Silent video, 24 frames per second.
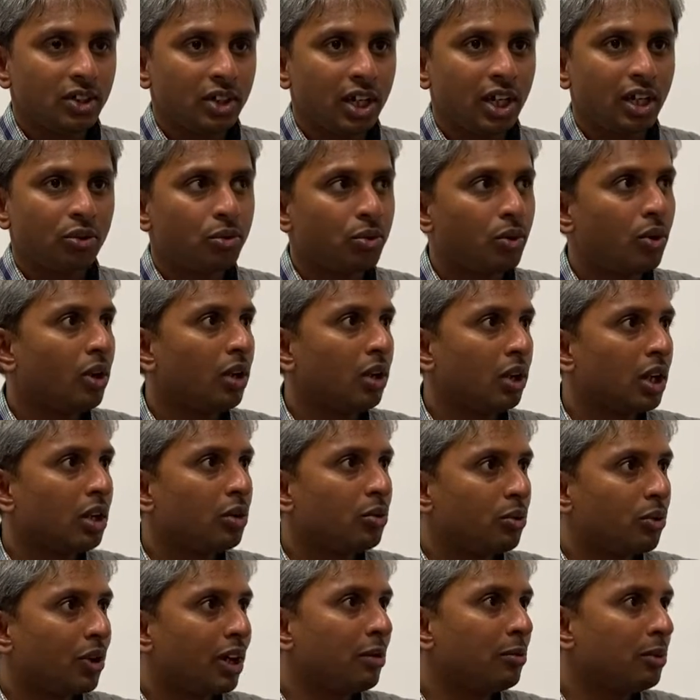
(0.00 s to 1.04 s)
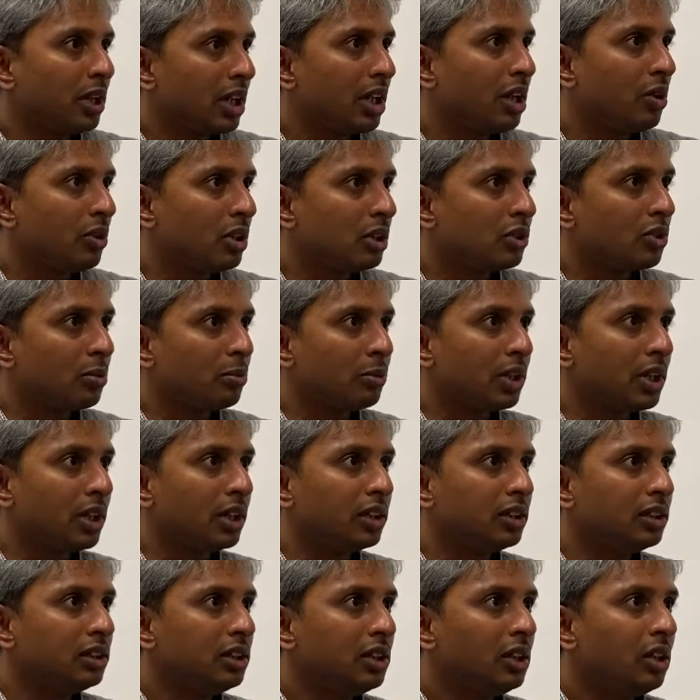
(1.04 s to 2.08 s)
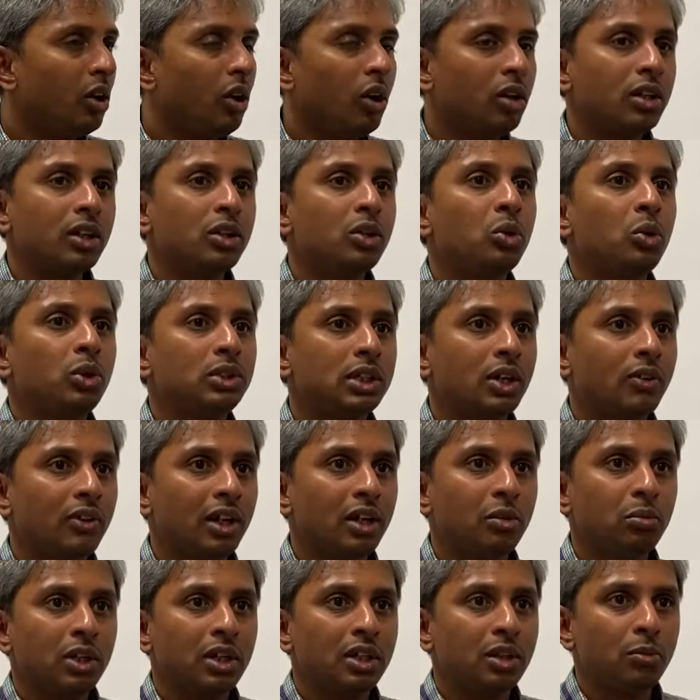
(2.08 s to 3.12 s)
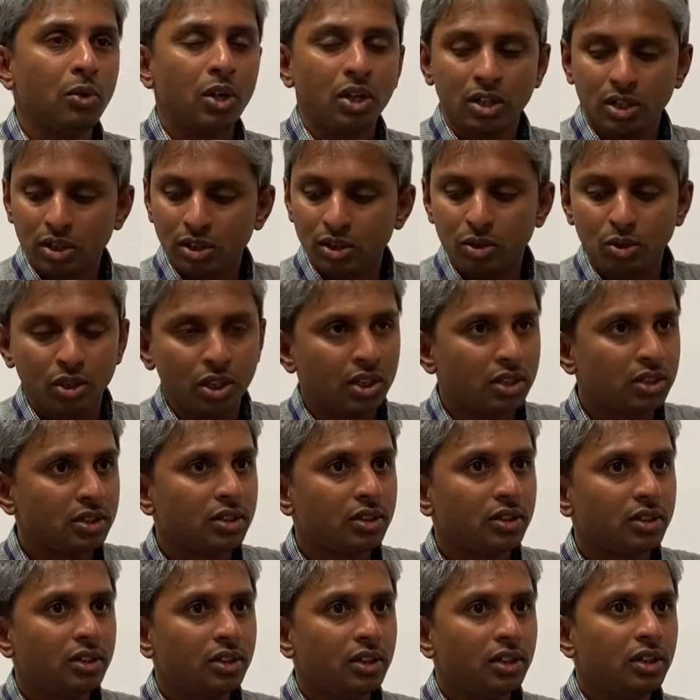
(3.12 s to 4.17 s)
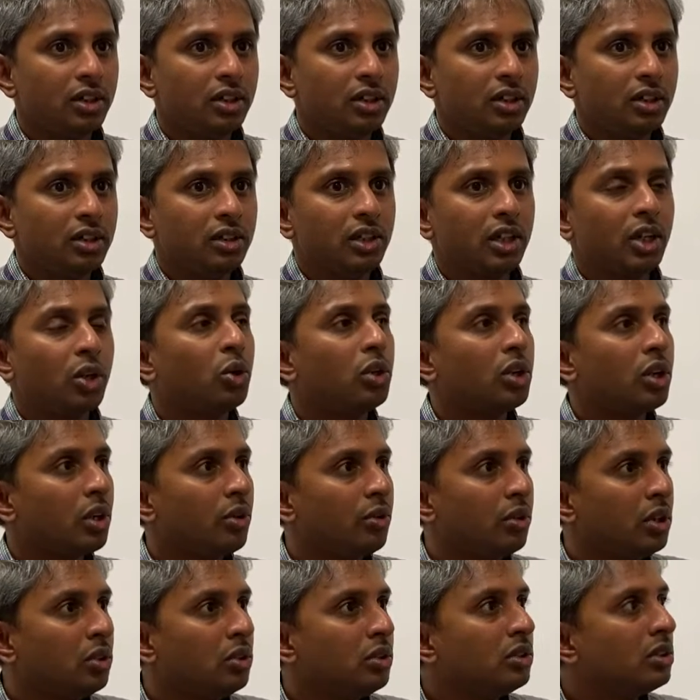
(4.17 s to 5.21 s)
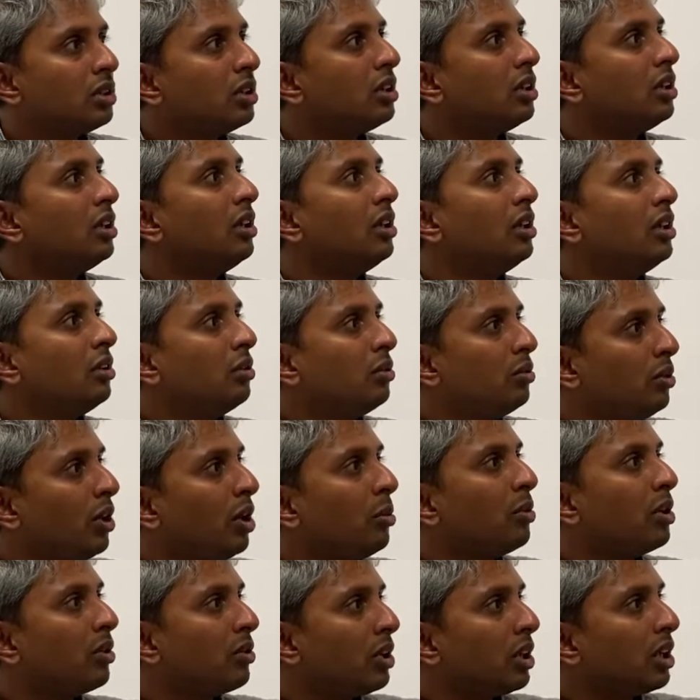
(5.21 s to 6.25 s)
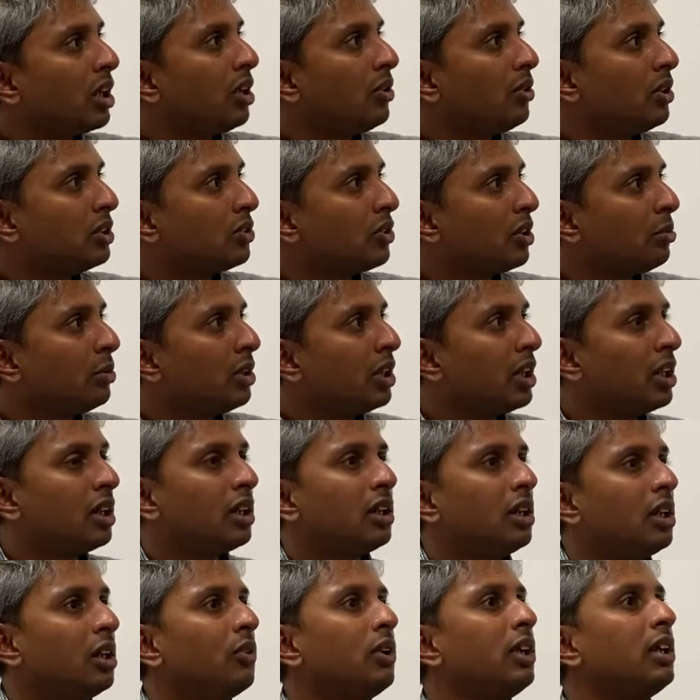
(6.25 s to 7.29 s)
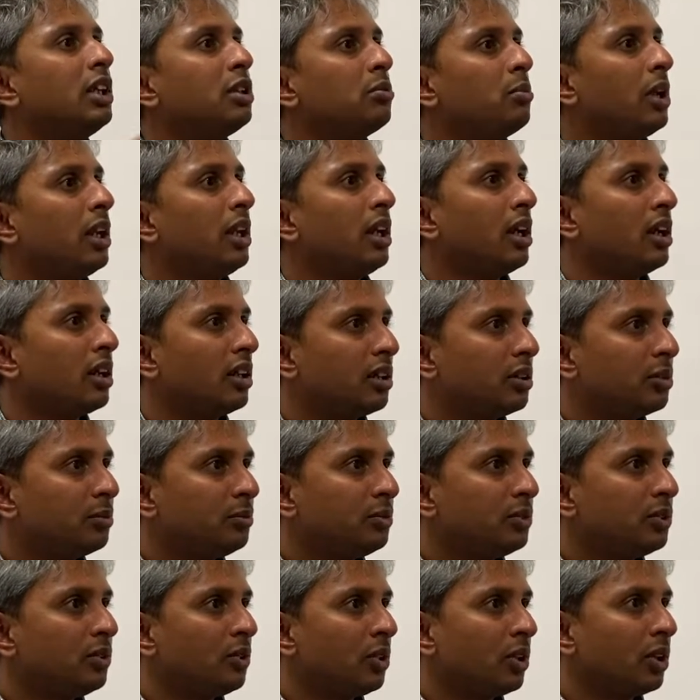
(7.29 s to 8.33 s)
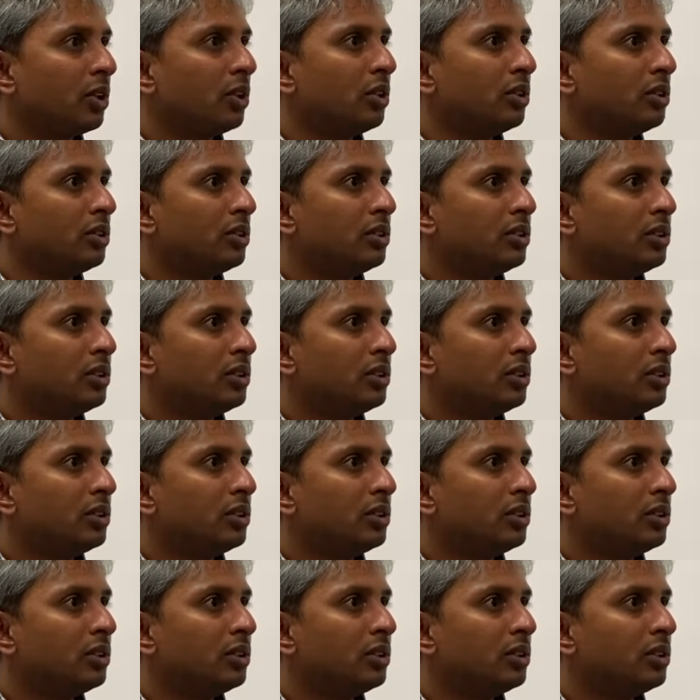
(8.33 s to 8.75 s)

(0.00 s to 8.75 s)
You can frame the keywords from there. All the tools available in the market do this. You go to the reviews, form different keywords from there, and we'll display there for you.